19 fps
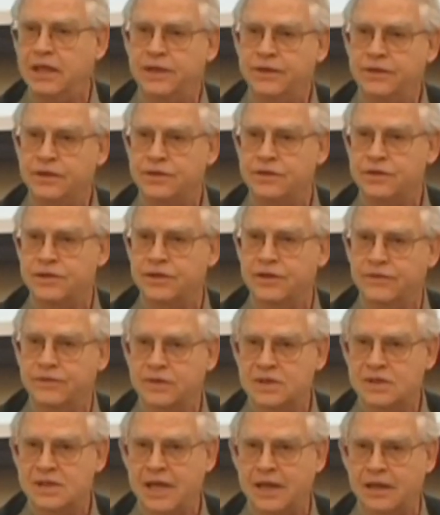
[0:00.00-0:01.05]
in the service
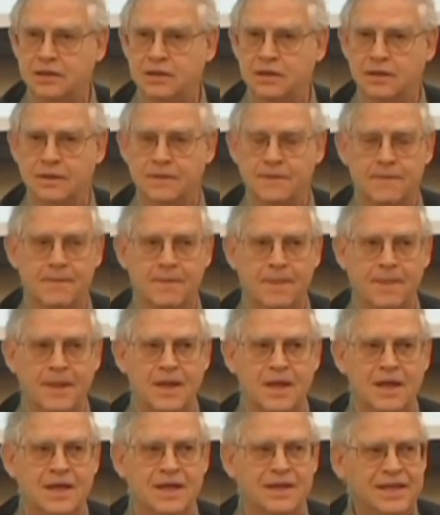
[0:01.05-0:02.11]
sector.
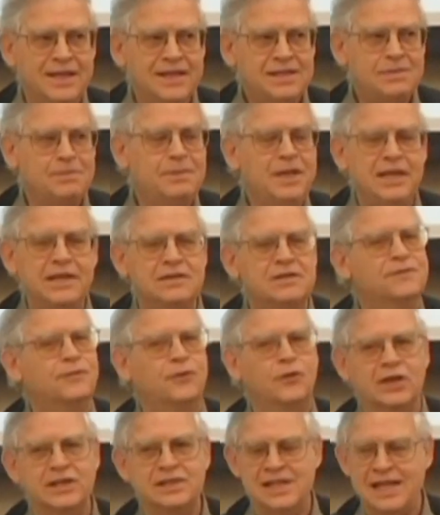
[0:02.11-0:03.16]
This means, for
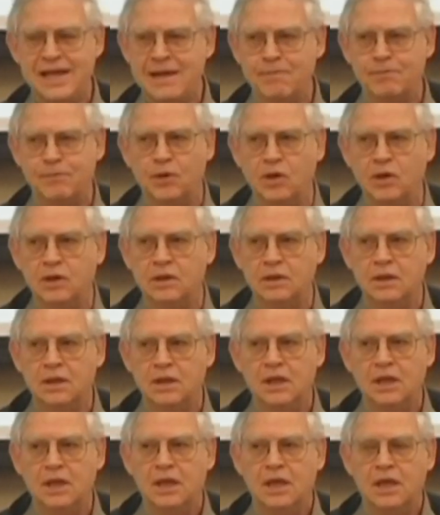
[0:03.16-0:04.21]
example,
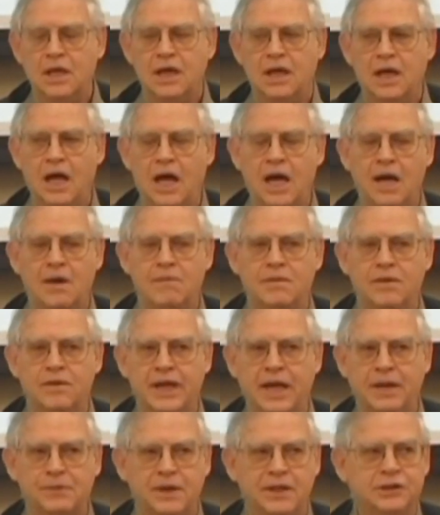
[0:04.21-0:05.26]

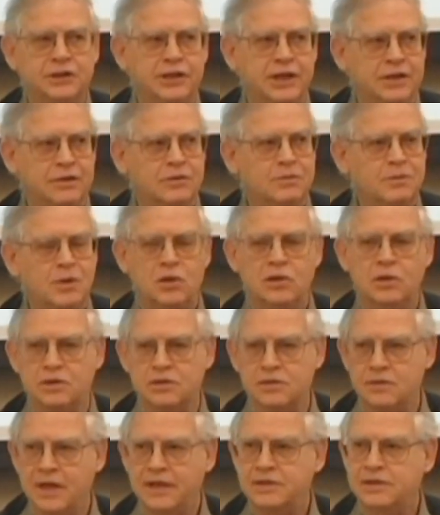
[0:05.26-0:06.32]
that when General Motors
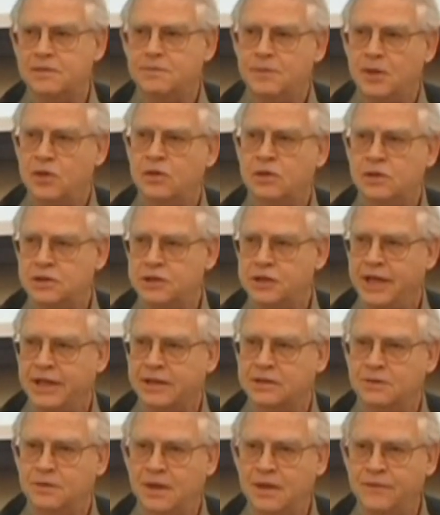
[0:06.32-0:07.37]
writes a bonus check
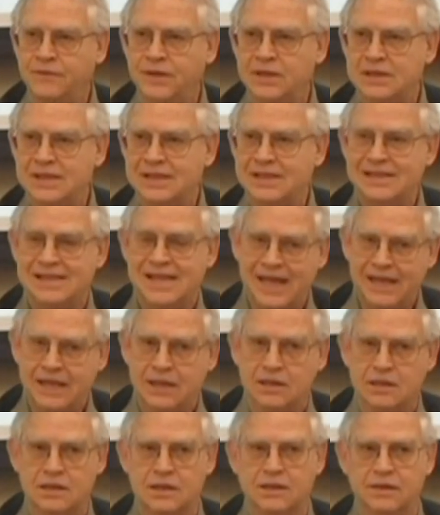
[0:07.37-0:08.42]
to one of its
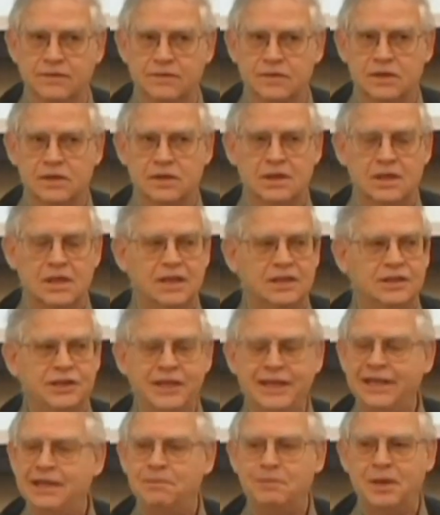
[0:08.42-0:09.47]
executives,
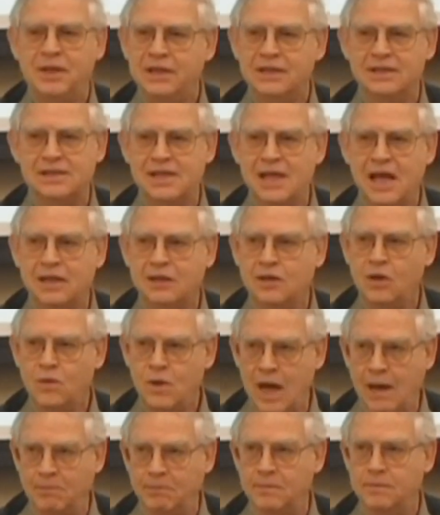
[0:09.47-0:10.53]
GDP does not go
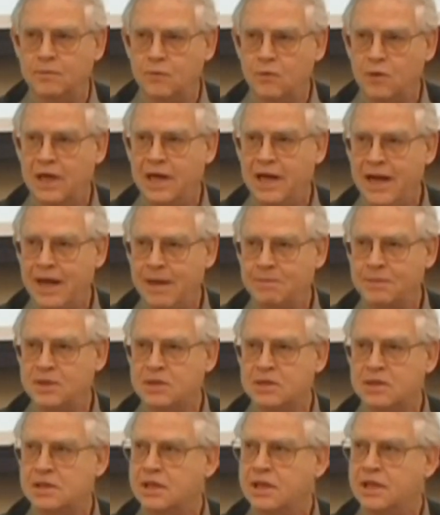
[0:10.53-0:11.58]
up. What
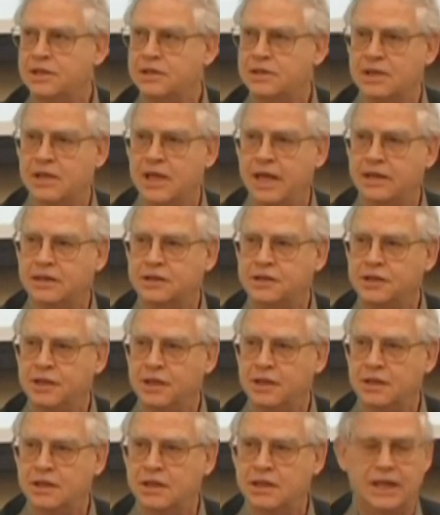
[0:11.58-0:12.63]
happens is that
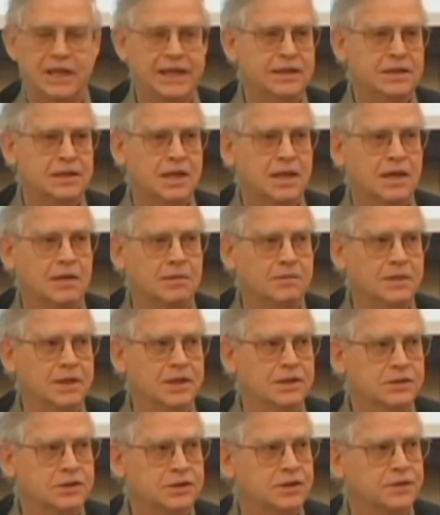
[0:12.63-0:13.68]
the income
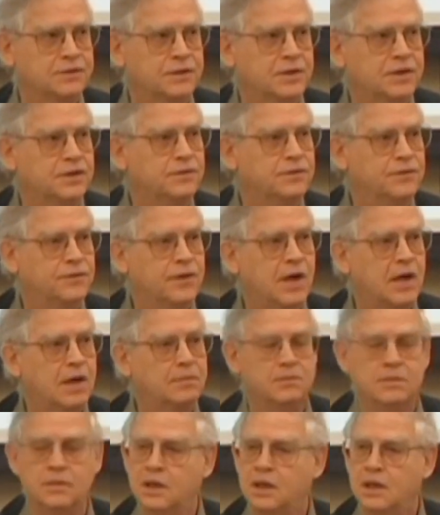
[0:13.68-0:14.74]
is shifted
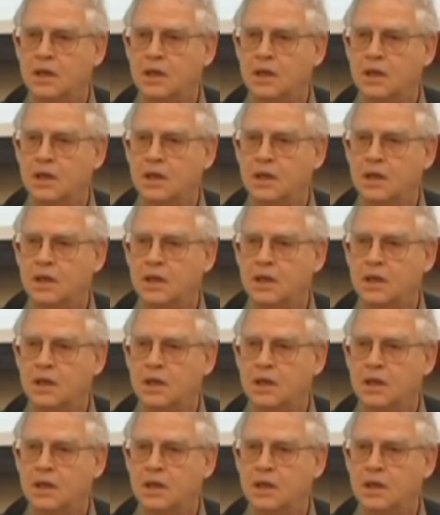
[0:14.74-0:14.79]
from